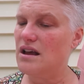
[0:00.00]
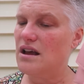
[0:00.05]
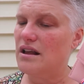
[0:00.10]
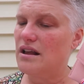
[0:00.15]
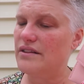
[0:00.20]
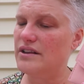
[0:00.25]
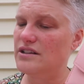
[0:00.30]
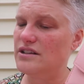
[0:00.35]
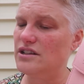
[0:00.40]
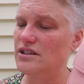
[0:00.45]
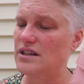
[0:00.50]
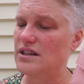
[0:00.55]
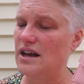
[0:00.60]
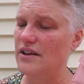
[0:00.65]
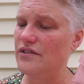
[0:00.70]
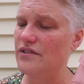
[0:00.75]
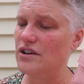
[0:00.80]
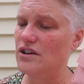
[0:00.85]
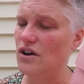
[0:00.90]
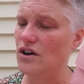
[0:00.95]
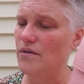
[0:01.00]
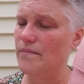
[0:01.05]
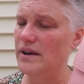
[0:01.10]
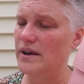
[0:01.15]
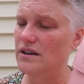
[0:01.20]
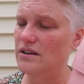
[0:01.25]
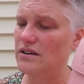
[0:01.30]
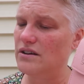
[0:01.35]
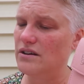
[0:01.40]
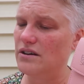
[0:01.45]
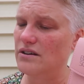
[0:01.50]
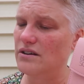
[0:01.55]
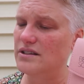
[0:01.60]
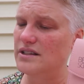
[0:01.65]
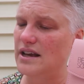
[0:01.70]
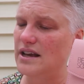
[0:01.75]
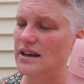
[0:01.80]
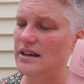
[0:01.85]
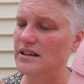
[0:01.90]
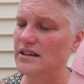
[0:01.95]
This is on-the-go manicure
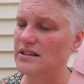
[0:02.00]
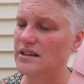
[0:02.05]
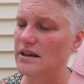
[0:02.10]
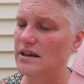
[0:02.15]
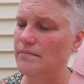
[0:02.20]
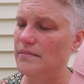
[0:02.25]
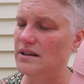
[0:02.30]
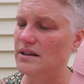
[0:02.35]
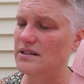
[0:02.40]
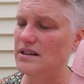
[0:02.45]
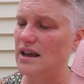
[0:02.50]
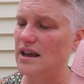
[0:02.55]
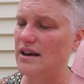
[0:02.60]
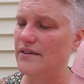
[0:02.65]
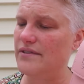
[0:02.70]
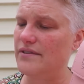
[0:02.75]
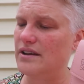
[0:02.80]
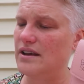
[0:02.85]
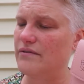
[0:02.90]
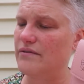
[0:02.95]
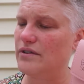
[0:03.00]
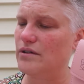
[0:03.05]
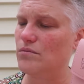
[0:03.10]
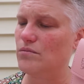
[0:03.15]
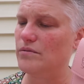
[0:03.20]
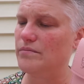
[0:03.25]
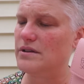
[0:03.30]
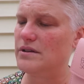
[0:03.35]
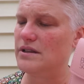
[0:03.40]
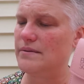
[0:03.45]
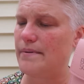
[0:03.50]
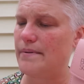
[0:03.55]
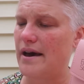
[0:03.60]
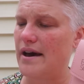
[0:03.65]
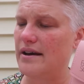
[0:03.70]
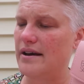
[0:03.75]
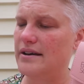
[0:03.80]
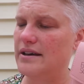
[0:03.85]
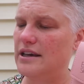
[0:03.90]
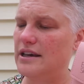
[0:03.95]
set is a must-have in every woman's
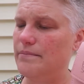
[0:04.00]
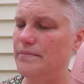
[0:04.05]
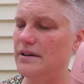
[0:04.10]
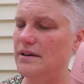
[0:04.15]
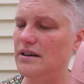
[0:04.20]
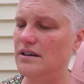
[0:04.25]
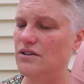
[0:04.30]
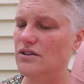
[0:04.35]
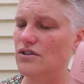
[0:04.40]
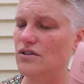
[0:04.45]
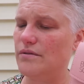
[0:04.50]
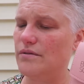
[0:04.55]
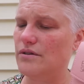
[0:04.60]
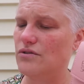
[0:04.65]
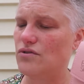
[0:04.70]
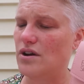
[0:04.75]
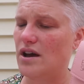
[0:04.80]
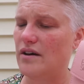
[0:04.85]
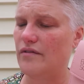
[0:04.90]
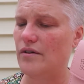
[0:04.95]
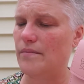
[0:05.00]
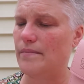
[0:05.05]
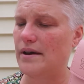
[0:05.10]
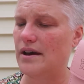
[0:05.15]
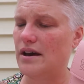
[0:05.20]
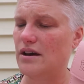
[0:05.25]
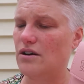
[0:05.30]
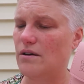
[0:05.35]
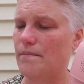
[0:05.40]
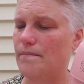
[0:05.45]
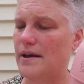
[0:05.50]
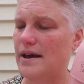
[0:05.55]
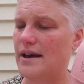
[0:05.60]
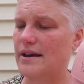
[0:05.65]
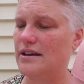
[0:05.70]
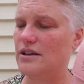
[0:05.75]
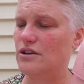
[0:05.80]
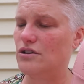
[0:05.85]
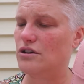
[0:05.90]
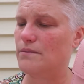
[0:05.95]
bag. Keep it in your travel bag or
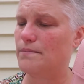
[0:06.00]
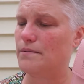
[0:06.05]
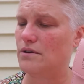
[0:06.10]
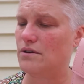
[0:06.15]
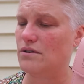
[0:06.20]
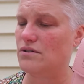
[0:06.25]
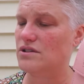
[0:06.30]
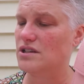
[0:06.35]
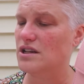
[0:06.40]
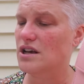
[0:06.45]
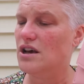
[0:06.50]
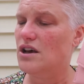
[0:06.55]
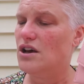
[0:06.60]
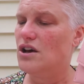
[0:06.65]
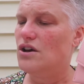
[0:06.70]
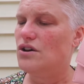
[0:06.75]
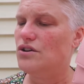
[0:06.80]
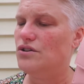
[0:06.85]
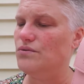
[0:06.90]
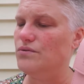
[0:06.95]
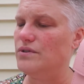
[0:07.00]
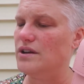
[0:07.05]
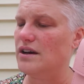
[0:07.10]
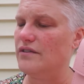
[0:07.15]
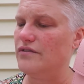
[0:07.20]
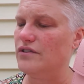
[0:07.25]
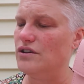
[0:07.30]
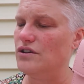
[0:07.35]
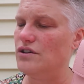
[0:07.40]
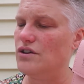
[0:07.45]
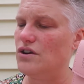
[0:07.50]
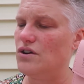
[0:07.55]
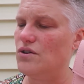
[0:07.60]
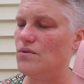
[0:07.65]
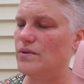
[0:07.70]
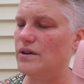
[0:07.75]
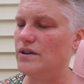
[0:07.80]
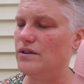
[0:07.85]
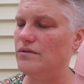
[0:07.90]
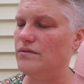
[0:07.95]
pack it in your purse. You never know
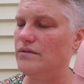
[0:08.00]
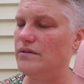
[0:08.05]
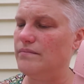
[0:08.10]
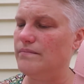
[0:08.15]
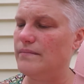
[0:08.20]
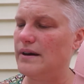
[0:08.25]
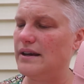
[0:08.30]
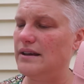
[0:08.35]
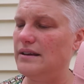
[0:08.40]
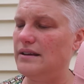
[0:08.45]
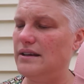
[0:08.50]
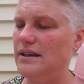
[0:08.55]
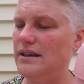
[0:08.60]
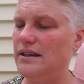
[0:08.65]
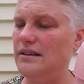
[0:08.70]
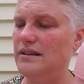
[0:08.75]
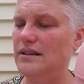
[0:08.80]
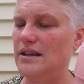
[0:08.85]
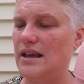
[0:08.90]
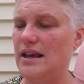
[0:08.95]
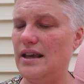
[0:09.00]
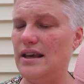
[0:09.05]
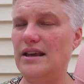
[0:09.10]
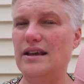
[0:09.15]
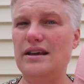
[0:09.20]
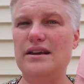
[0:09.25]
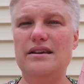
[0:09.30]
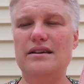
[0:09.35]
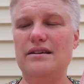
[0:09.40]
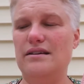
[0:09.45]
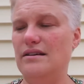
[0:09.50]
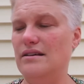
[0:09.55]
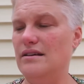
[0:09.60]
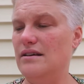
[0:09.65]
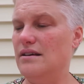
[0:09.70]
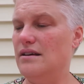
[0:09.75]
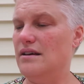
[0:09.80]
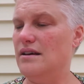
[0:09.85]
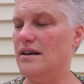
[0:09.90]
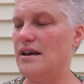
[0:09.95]
when you might need to
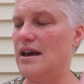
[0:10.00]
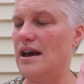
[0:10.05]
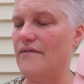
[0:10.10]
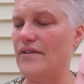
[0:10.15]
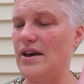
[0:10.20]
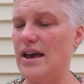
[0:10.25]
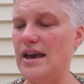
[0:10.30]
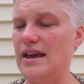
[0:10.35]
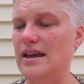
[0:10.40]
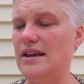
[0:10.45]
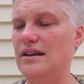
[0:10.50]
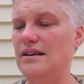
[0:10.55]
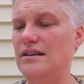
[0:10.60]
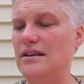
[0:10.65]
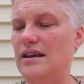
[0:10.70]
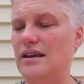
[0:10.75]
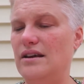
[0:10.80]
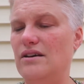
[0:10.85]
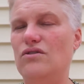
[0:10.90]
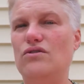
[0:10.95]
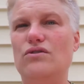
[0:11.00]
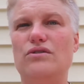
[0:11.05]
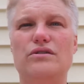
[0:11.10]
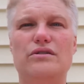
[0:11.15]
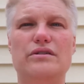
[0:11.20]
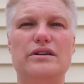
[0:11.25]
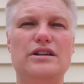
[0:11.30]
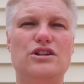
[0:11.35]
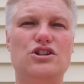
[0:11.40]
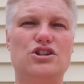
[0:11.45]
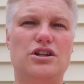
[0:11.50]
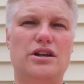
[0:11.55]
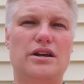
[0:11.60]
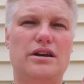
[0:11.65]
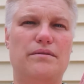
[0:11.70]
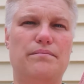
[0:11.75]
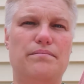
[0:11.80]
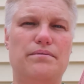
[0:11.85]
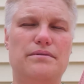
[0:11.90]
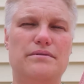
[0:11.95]
have a hangnail or a
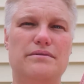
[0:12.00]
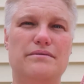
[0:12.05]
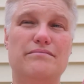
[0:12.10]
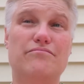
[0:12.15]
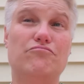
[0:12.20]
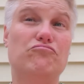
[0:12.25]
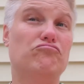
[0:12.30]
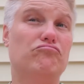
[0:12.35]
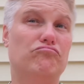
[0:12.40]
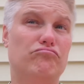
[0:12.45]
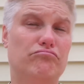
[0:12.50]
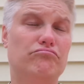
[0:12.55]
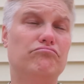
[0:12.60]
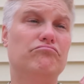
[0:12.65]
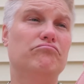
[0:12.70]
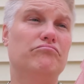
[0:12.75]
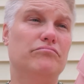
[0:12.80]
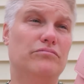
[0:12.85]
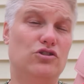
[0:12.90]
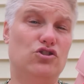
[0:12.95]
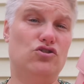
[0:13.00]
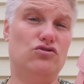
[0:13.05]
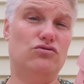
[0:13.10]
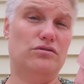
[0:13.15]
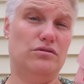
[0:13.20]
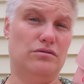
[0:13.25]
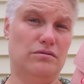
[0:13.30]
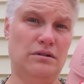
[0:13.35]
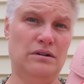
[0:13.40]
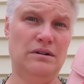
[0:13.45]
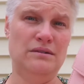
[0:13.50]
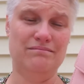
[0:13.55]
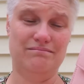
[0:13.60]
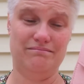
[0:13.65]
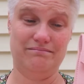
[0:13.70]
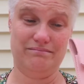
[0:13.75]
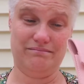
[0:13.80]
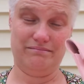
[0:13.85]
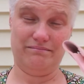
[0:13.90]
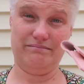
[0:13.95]
chip. It's true.
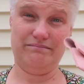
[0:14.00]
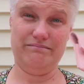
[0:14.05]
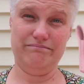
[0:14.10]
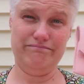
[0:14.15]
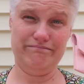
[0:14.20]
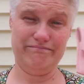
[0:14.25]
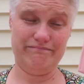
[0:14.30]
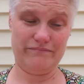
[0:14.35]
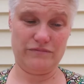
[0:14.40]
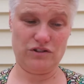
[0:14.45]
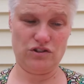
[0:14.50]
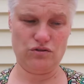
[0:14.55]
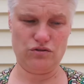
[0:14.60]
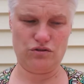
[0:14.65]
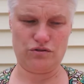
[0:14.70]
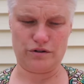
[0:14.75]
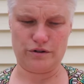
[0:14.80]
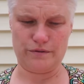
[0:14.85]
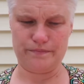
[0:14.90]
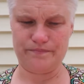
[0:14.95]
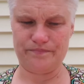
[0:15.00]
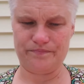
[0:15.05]
So true.